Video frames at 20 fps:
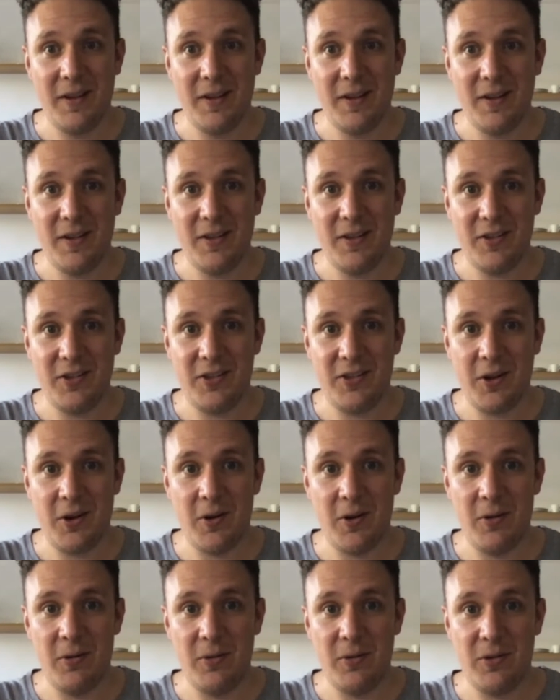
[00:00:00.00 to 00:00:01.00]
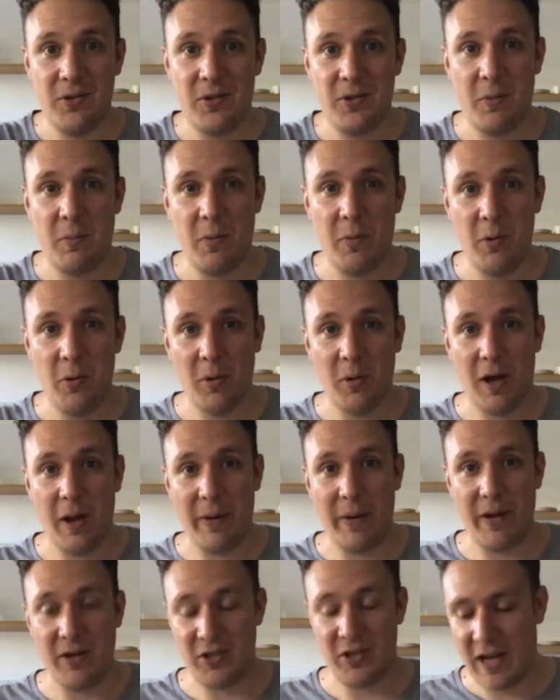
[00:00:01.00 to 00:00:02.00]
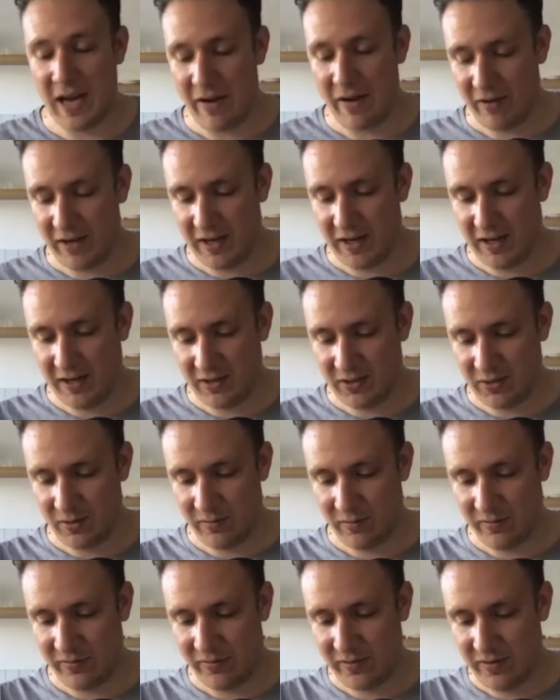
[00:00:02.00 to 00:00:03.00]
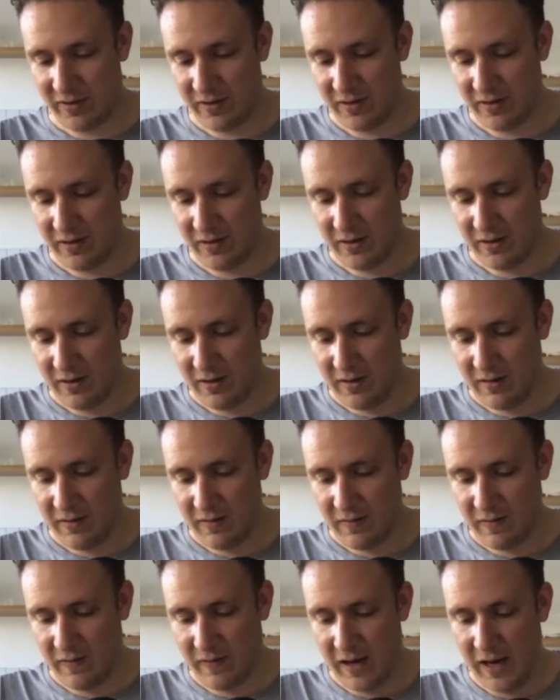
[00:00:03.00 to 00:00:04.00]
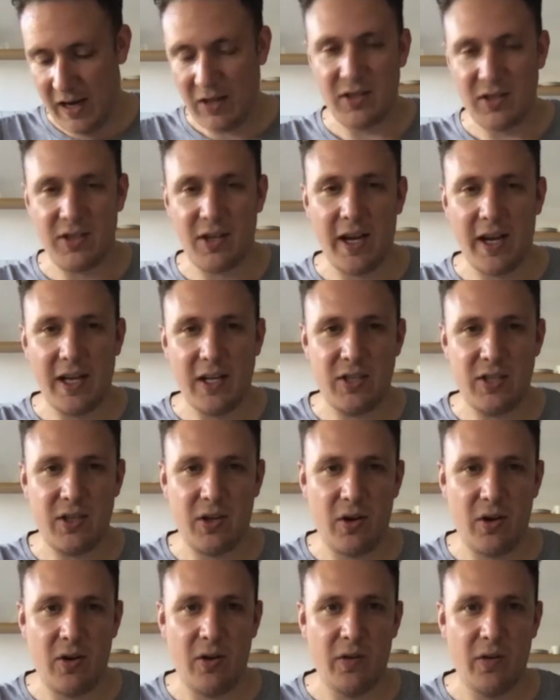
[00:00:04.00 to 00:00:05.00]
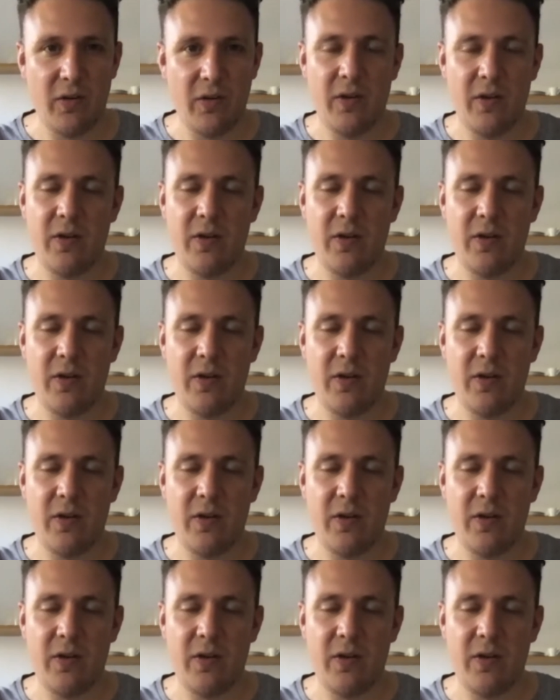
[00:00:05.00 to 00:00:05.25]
So Paul, I mean, do you have any sort of insights on